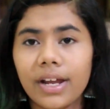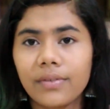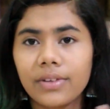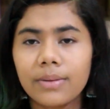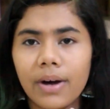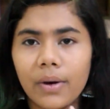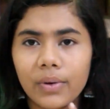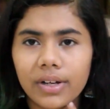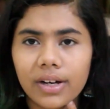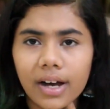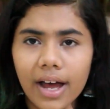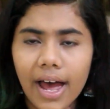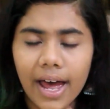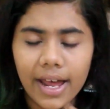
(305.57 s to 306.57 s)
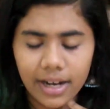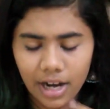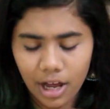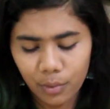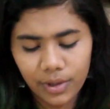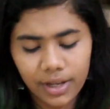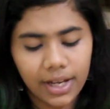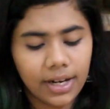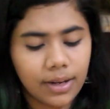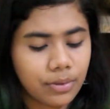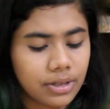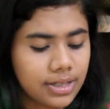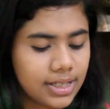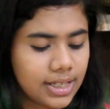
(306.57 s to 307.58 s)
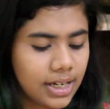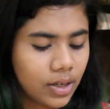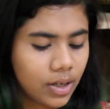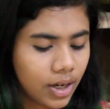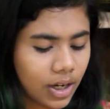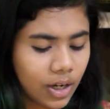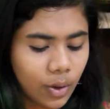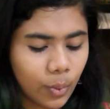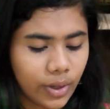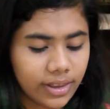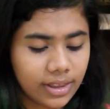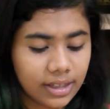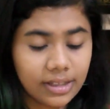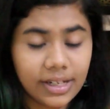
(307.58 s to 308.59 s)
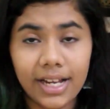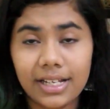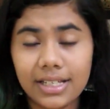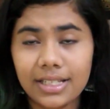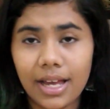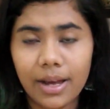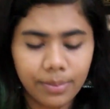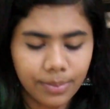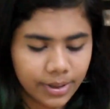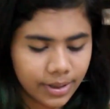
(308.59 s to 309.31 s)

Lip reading: with the powder and now we're gonna proceed with the next step.